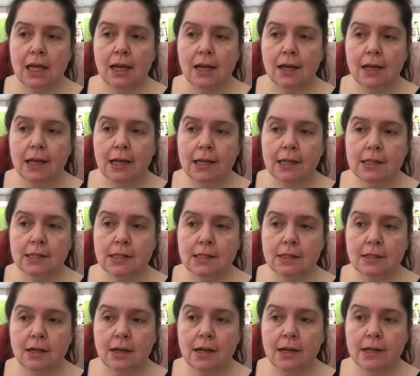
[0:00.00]
and
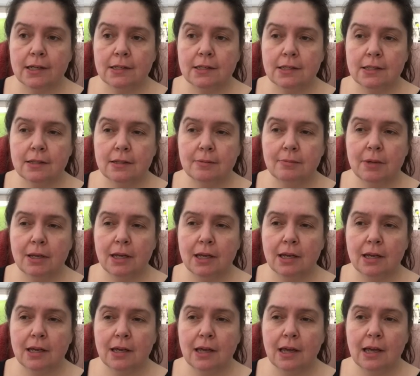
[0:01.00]
I did
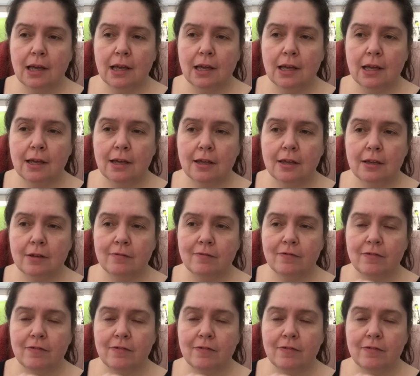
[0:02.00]
make a